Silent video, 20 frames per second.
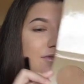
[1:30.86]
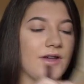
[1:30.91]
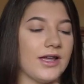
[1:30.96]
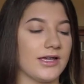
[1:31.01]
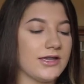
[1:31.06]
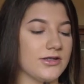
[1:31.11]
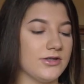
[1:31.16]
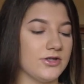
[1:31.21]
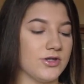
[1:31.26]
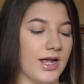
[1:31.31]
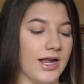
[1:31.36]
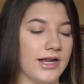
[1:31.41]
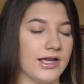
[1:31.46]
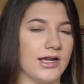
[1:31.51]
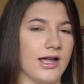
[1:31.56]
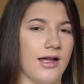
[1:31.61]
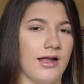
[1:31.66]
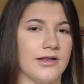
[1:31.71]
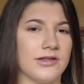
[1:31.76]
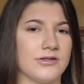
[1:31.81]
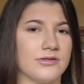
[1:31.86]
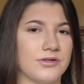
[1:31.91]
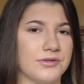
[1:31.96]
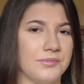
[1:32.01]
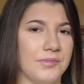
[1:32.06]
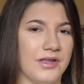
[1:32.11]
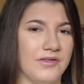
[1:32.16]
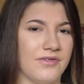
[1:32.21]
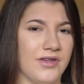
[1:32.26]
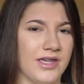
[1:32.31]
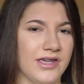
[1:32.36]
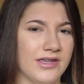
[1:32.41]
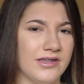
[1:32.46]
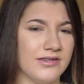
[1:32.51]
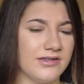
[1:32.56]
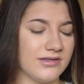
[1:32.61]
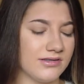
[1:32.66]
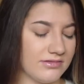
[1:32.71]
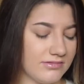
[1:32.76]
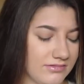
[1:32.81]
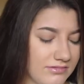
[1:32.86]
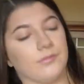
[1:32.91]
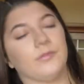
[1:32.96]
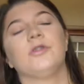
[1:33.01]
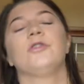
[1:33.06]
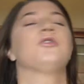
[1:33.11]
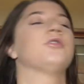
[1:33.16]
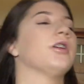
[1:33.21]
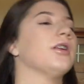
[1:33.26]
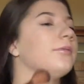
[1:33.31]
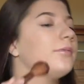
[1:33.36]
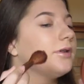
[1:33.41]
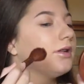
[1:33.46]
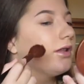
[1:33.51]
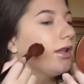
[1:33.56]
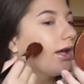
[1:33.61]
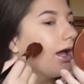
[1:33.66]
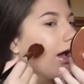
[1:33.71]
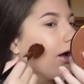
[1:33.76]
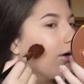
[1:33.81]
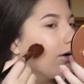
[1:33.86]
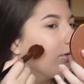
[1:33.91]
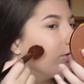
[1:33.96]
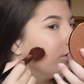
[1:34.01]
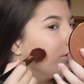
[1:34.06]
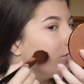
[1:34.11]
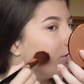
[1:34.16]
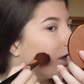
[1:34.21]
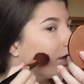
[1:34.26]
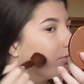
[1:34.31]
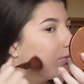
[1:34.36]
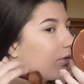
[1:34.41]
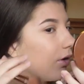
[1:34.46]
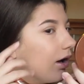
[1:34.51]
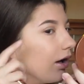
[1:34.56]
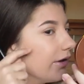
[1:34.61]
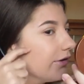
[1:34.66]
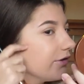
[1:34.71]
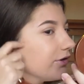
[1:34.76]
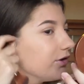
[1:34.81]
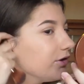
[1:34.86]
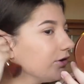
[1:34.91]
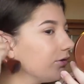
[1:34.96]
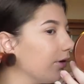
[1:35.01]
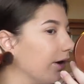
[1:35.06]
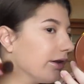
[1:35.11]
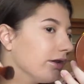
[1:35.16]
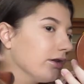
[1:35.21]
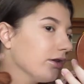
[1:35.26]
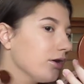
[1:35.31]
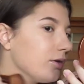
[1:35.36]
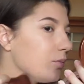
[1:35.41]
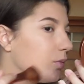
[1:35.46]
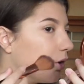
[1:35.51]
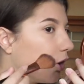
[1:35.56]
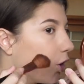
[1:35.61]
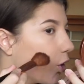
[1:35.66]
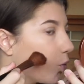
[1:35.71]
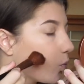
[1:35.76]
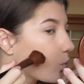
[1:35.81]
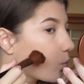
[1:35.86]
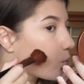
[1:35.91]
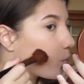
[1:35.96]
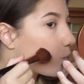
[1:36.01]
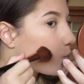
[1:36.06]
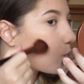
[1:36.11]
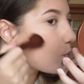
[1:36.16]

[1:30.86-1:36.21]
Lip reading: if I could try to contour my face. I'm gonna try to put it like how I would do like bronzer, regular, but.